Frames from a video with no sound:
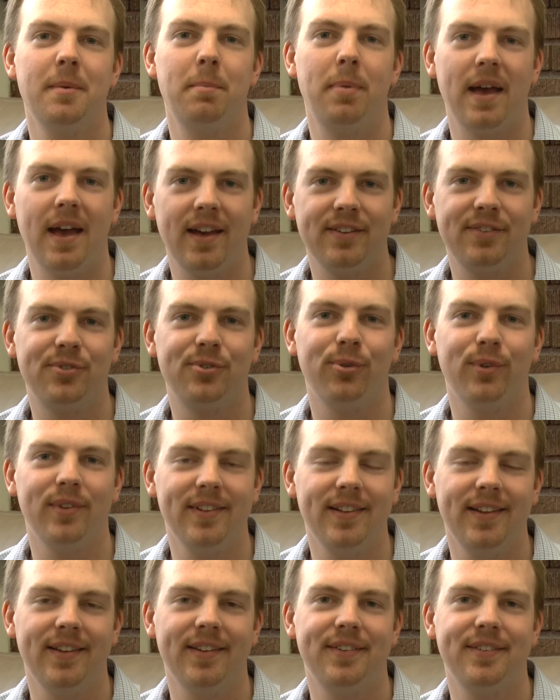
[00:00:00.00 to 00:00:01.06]
Pastor
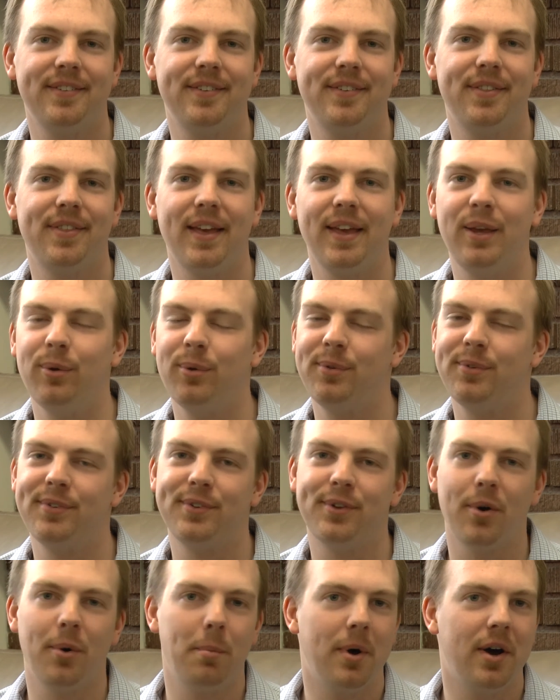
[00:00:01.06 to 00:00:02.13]
and Liz, thank you
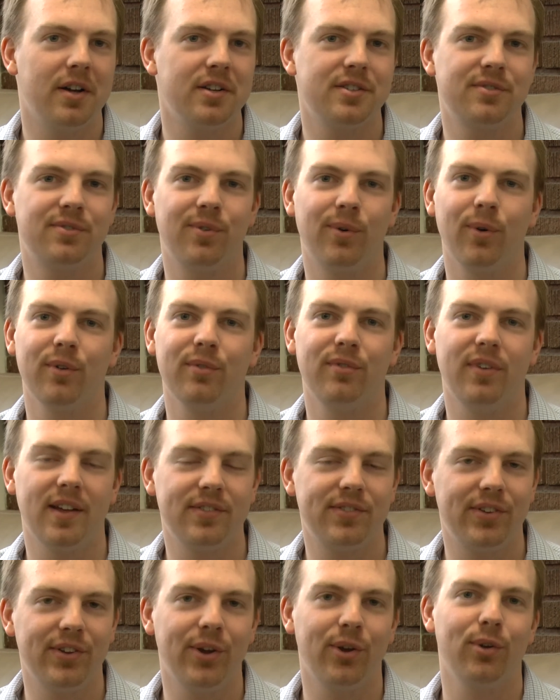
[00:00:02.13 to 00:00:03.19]
so much for
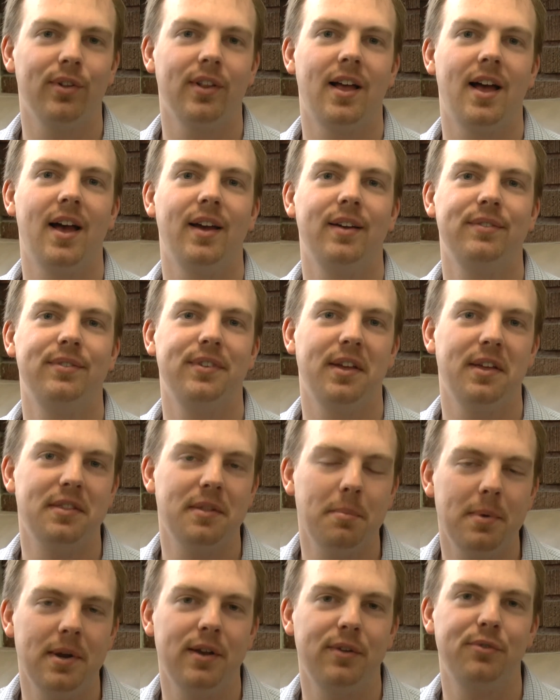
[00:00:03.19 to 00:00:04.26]
investing your lives in the
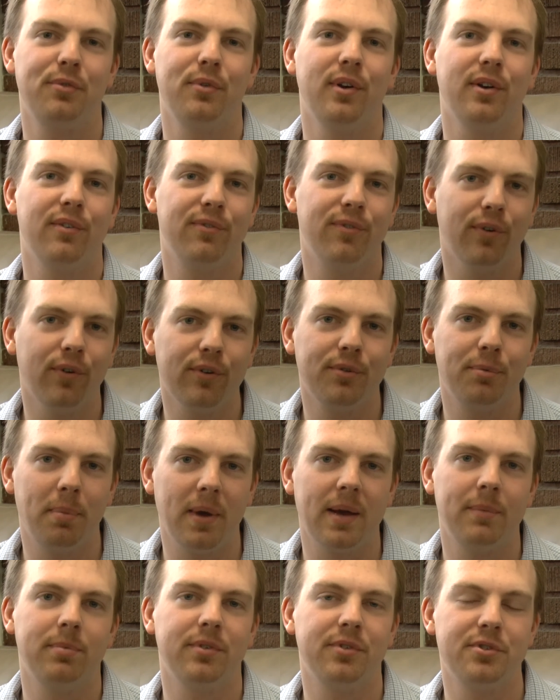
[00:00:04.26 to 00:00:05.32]
ministry of First
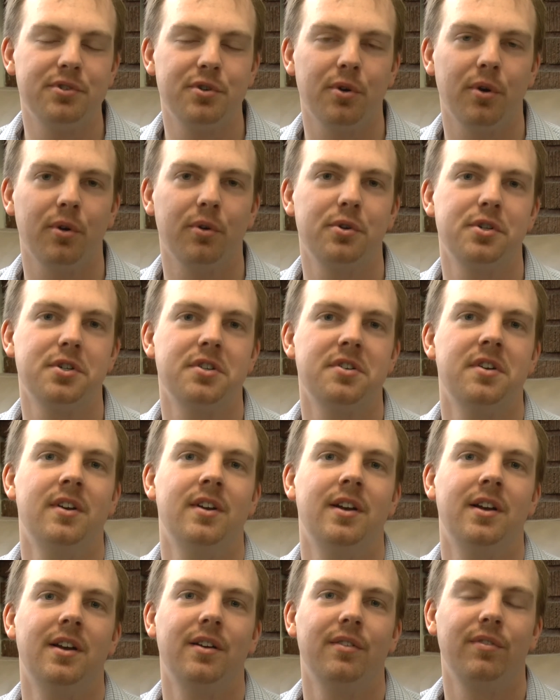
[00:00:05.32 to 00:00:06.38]
Baptist Church
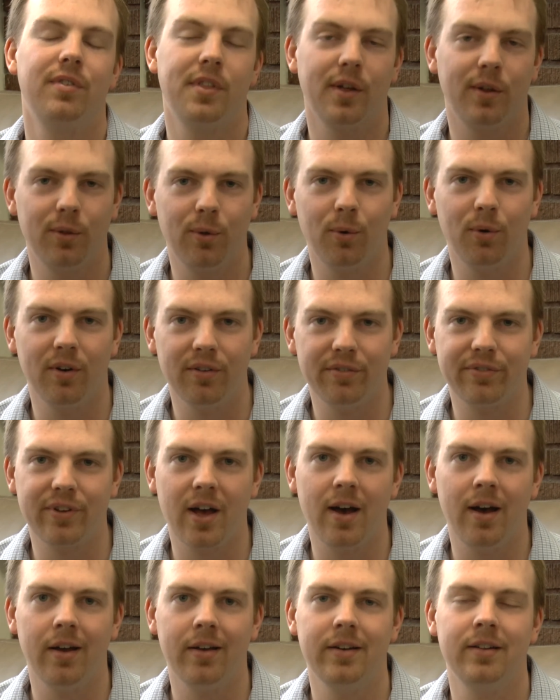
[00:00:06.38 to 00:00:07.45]
for the glory of
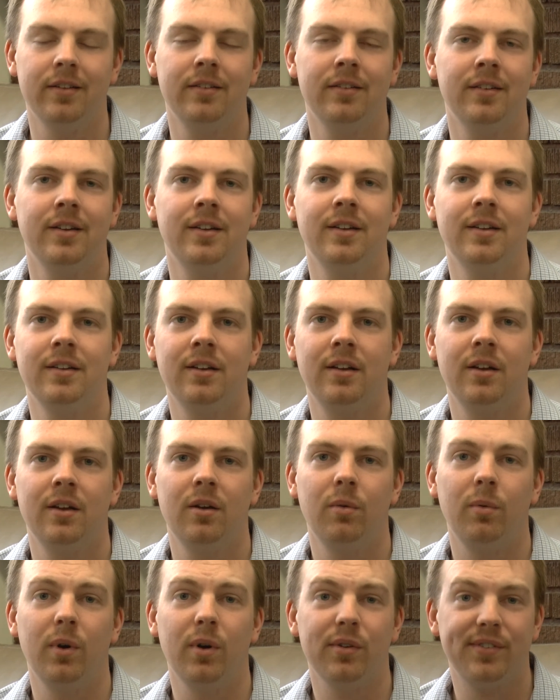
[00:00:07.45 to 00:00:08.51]
God.
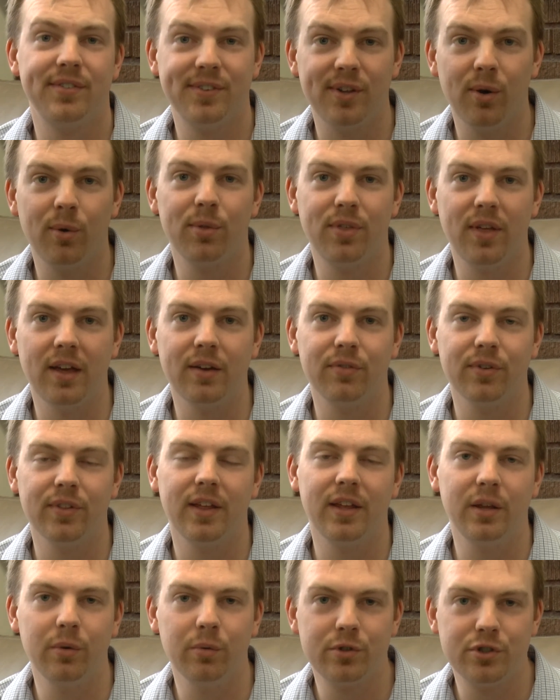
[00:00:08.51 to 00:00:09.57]
We are so thankful
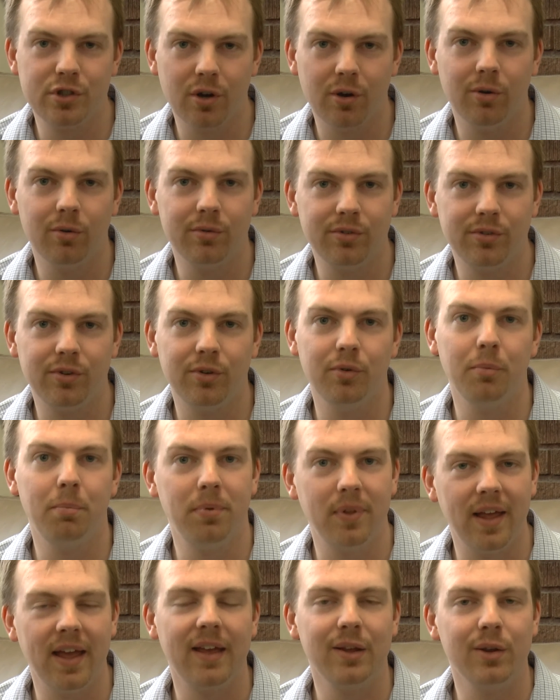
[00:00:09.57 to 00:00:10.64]
that you chose to
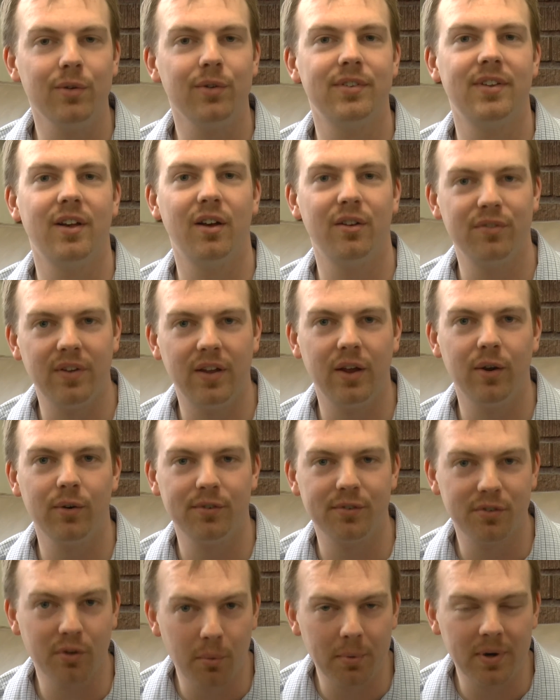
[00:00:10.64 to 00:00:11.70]
plant yourself here
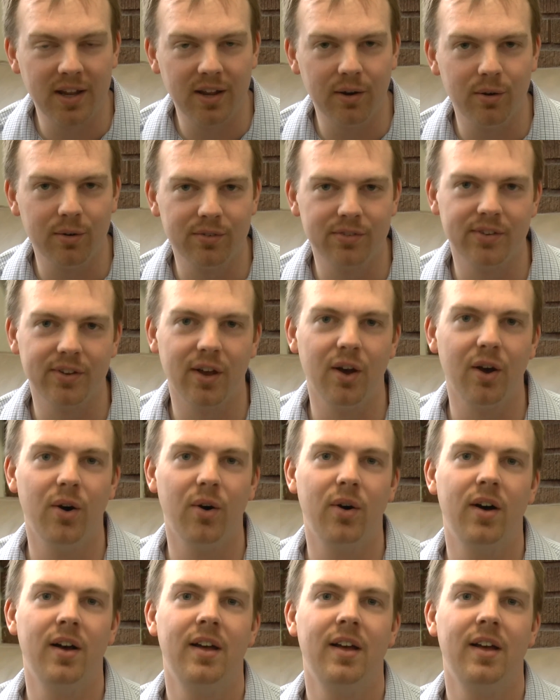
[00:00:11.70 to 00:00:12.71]
so many years ago